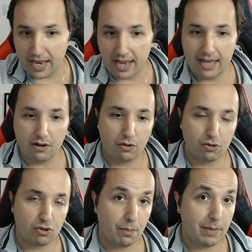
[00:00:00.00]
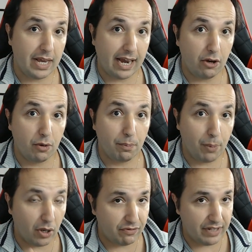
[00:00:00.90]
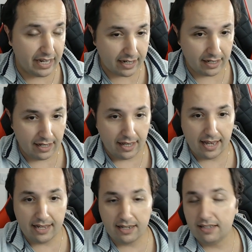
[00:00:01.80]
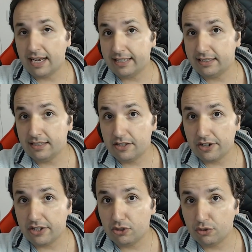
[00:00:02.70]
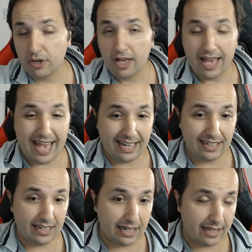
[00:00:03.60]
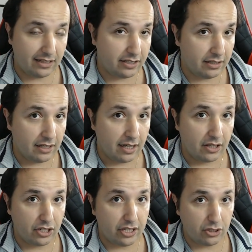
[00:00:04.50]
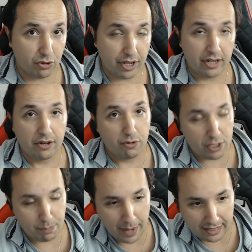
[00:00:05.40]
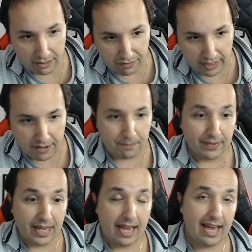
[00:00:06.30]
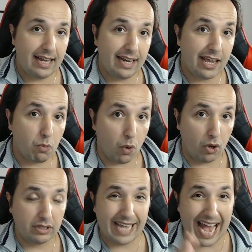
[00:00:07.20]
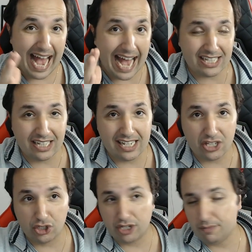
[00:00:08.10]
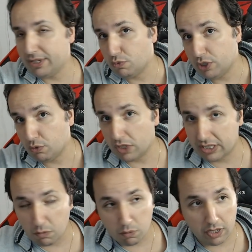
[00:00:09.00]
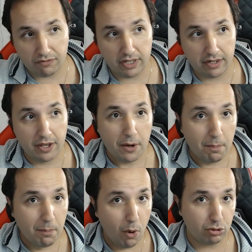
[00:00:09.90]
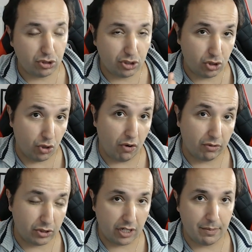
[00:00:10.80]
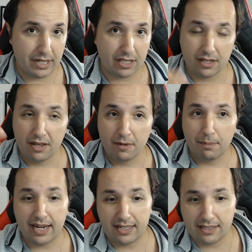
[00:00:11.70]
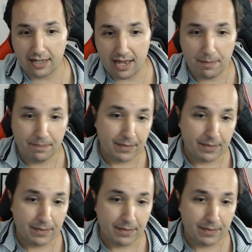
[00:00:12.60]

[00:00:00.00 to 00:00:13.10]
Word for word: and also Mikhail Botvinnik, in 1932 and 1933 respectively. And he won the Hastings tournaments, which was one of the most strong tournaments by that time,